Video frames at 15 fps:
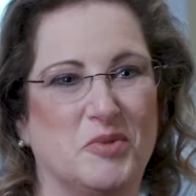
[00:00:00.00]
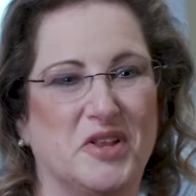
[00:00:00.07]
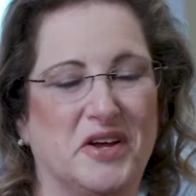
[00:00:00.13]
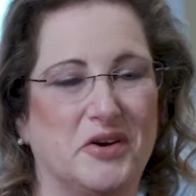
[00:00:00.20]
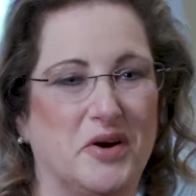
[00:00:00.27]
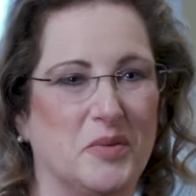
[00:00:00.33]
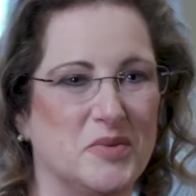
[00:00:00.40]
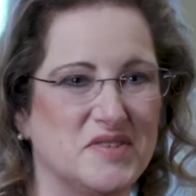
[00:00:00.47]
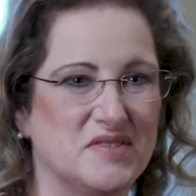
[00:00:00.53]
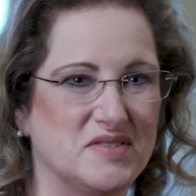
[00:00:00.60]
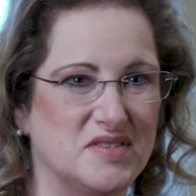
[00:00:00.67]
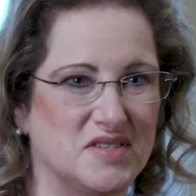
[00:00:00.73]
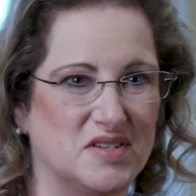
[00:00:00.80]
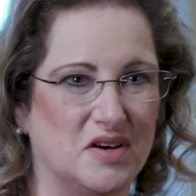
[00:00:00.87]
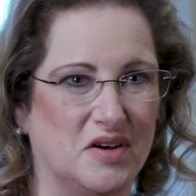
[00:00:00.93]
playground was
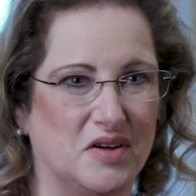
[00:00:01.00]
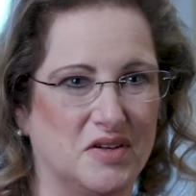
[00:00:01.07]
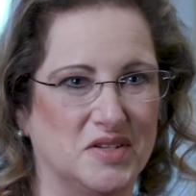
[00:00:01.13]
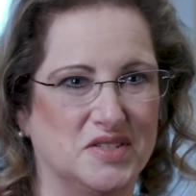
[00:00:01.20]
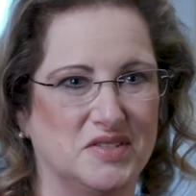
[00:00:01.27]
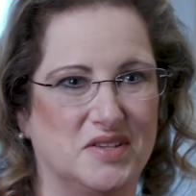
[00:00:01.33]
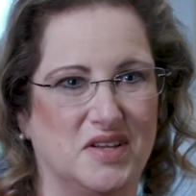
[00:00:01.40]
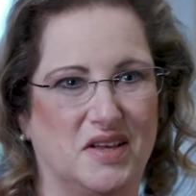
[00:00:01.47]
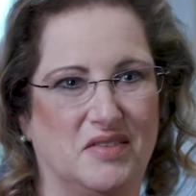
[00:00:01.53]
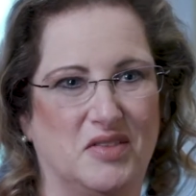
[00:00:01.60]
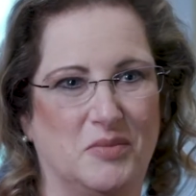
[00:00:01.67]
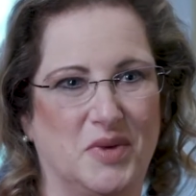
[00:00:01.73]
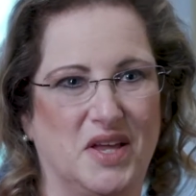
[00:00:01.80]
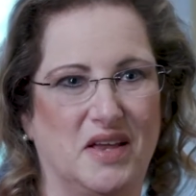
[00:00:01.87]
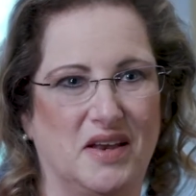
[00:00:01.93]
installed
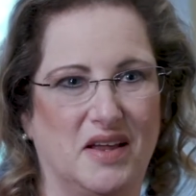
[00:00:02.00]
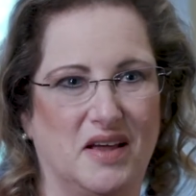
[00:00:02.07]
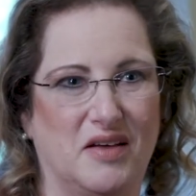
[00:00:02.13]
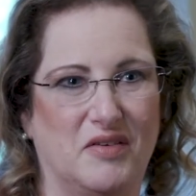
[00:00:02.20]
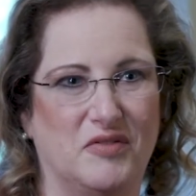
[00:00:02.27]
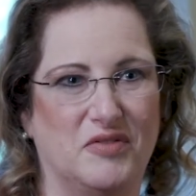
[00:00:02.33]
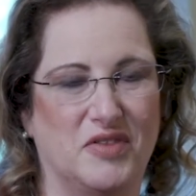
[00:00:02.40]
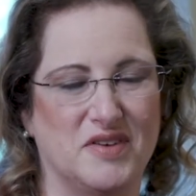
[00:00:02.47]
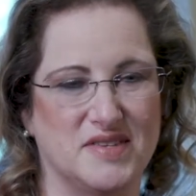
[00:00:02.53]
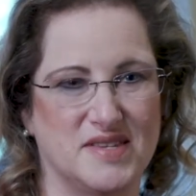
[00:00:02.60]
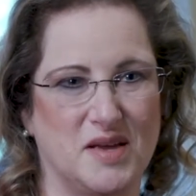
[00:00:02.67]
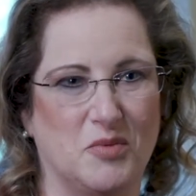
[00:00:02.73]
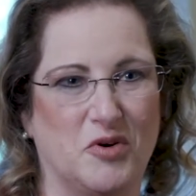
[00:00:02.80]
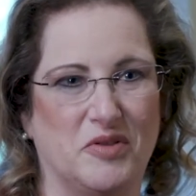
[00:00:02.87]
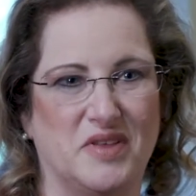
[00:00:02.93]
at the beginning of the
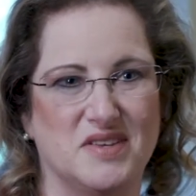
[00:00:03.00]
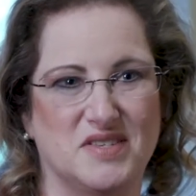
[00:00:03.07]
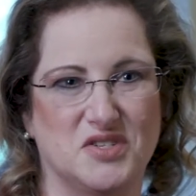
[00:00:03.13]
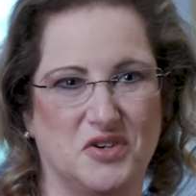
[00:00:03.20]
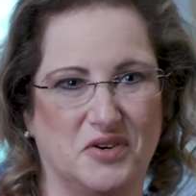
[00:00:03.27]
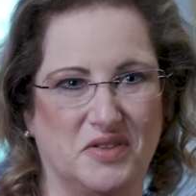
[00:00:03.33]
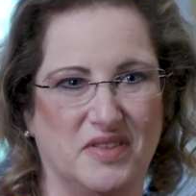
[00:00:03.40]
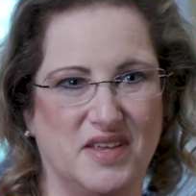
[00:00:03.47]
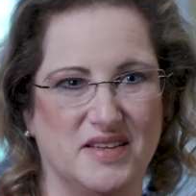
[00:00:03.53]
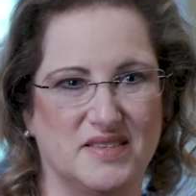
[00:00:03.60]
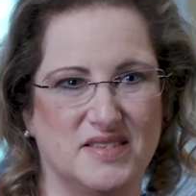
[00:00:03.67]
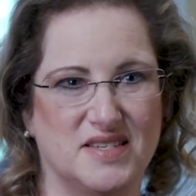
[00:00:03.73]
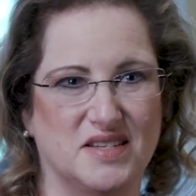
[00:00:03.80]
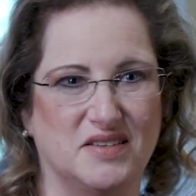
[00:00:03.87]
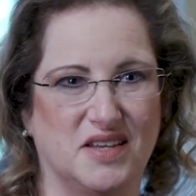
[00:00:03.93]
summer. They started the
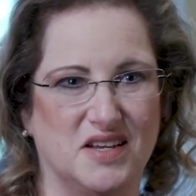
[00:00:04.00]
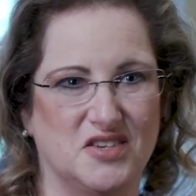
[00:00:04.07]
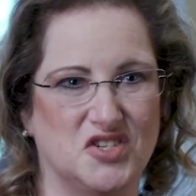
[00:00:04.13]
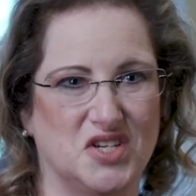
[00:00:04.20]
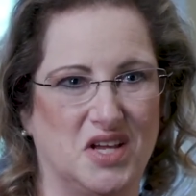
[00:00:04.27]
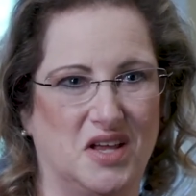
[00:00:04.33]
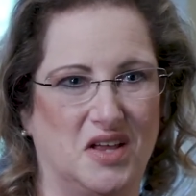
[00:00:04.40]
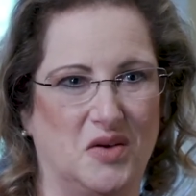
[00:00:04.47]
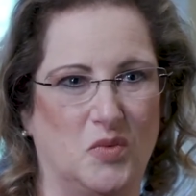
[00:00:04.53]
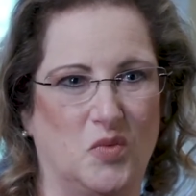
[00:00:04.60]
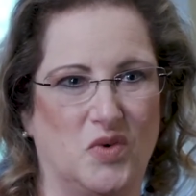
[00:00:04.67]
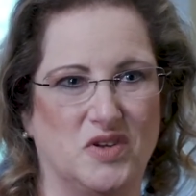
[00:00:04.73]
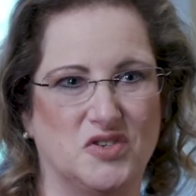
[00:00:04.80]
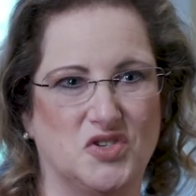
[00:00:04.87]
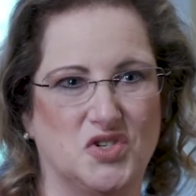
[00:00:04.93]

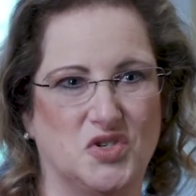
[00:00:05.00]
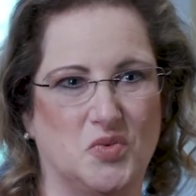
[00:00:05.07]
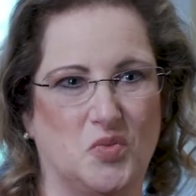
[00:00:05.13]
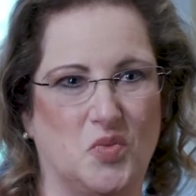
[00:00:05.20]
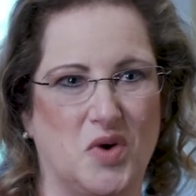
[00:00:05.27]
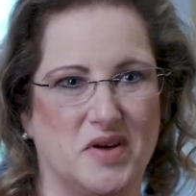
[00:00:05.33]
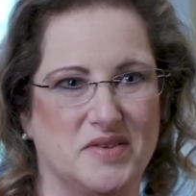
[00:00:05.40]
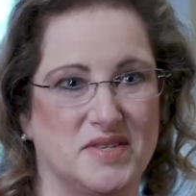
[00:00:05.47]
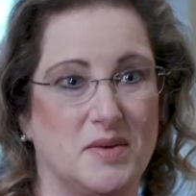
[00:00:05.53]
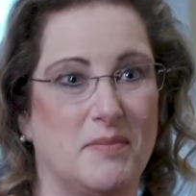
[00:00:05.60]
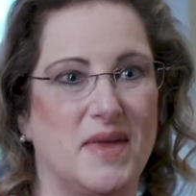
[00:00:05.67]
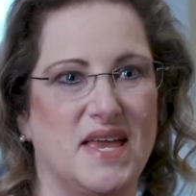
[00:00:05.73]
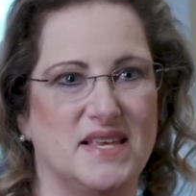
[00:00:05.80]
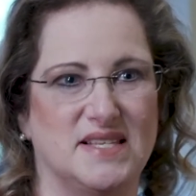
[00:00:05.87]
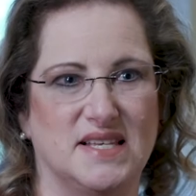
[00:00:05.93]
installation, which was
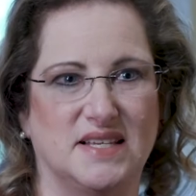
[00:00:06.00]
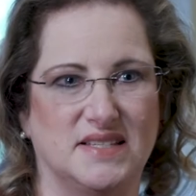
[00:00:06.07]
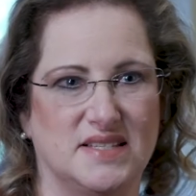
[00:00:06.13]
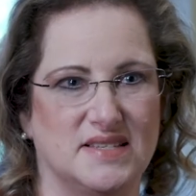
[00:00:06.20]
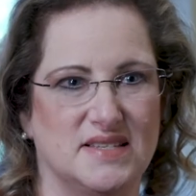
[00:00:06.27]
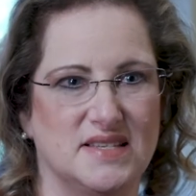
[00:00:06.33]
amazing to